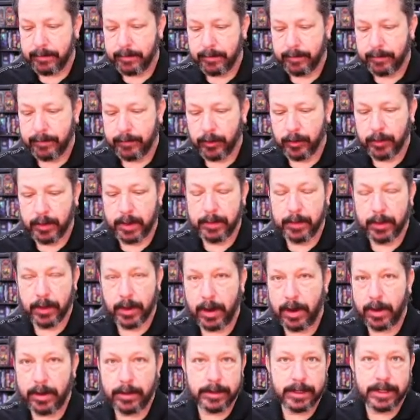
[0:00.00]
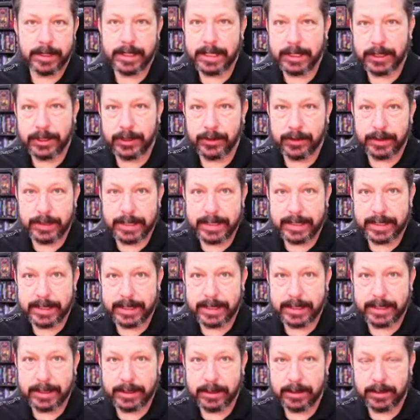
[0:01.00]
remember all the things you
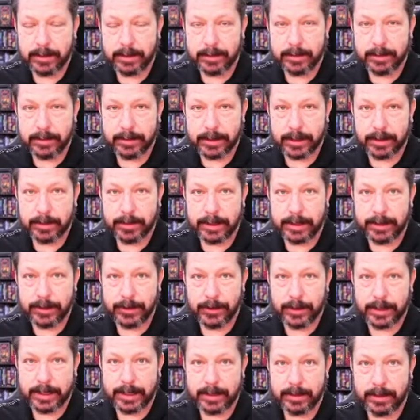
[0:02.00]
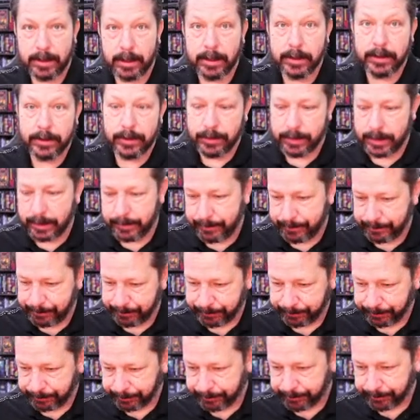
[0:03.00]
did so that you can undo them.
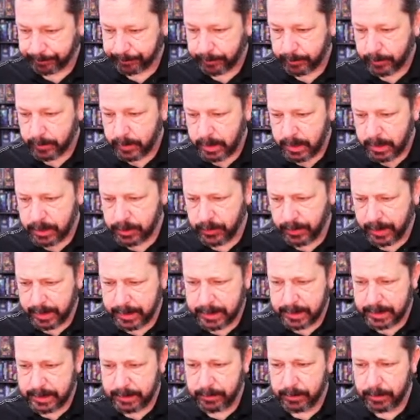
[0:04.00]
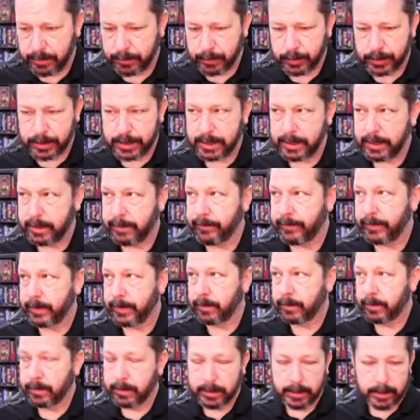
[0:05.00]
So we got 0%
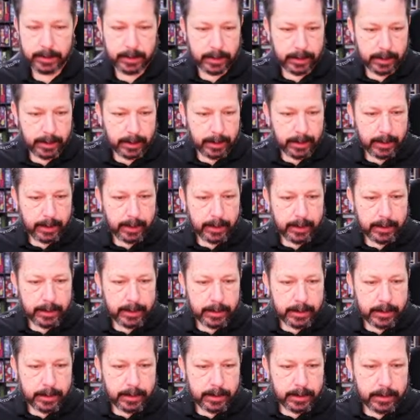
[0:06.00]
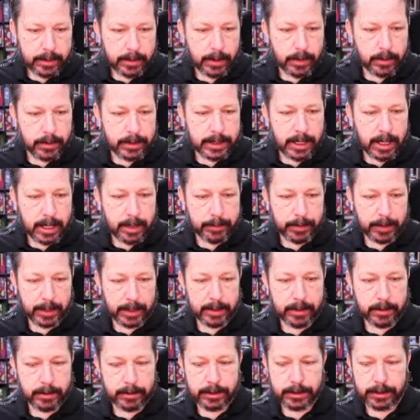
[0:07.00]
infill. No top
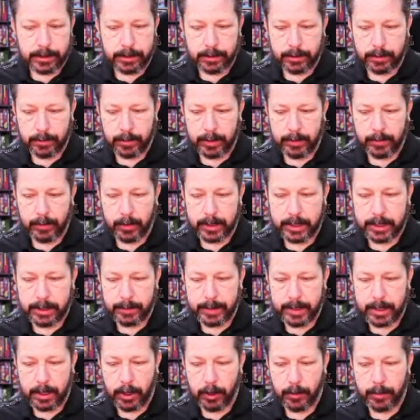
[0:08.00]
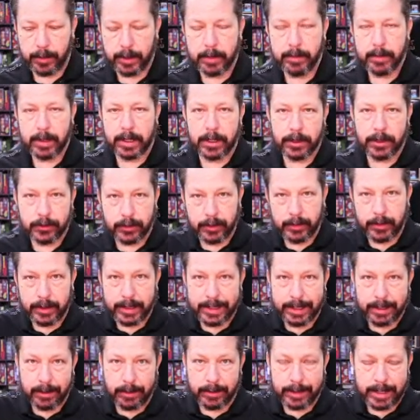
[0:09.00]
layers, so we want it to be open because we want
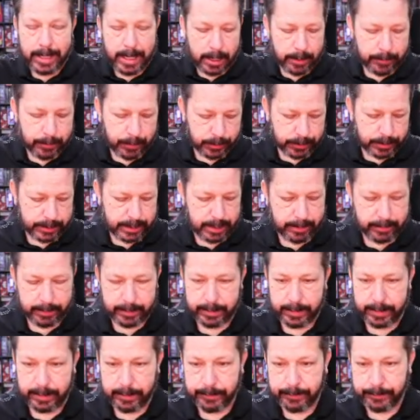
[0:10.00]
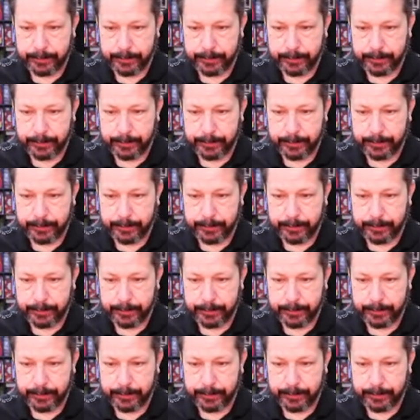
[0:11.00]
to get our calipers down in there.